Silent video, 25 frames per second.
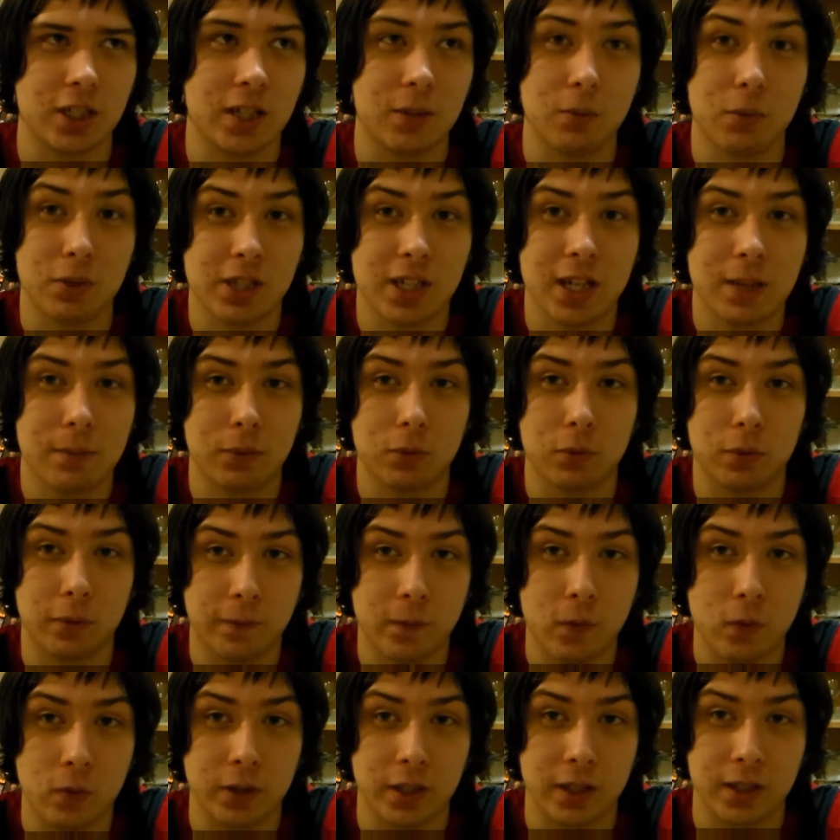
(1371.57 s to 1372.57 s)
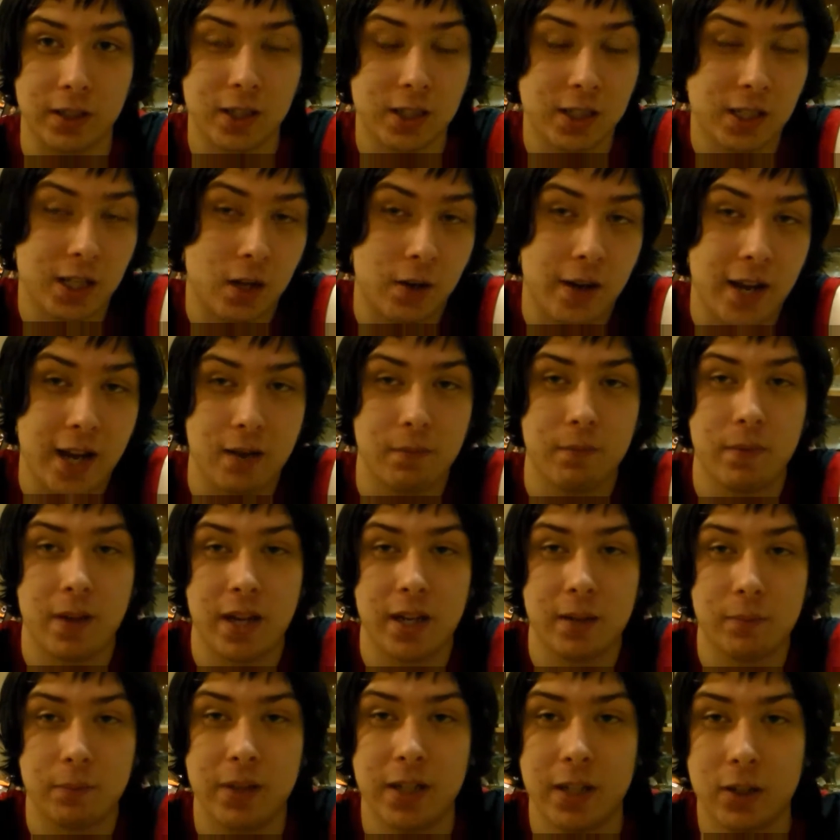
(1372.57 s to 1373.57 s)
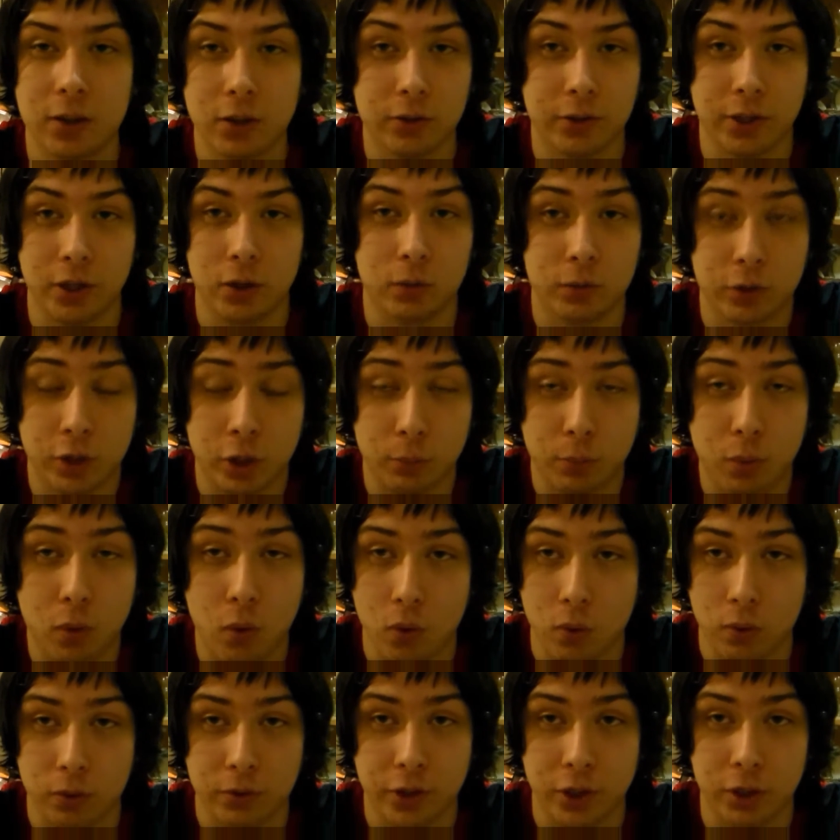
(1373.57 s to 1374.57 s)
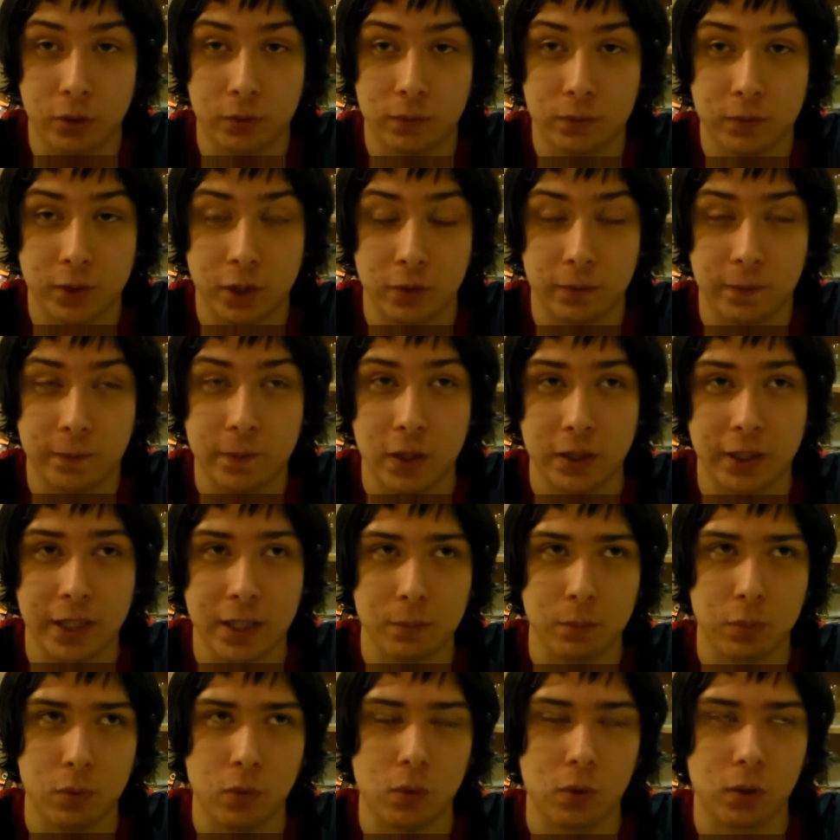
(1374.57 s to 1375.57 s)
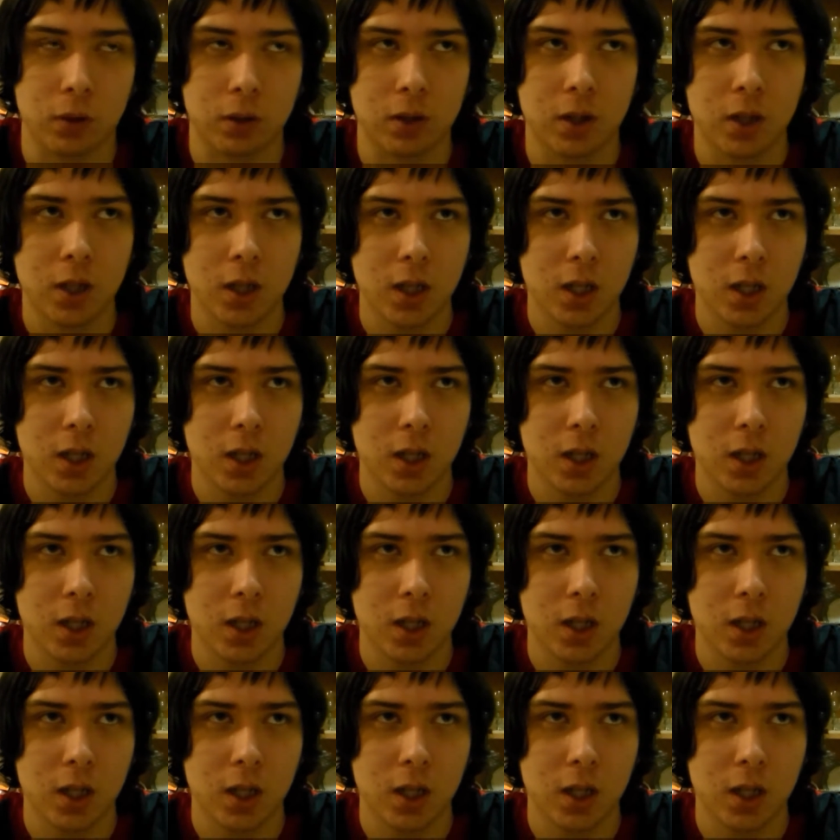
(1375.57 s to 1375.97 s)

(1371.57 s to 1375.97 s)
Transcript: He wasn't able to afford it, because, you know, Aunt-Man and Peter, they're poor. They're fucking poor.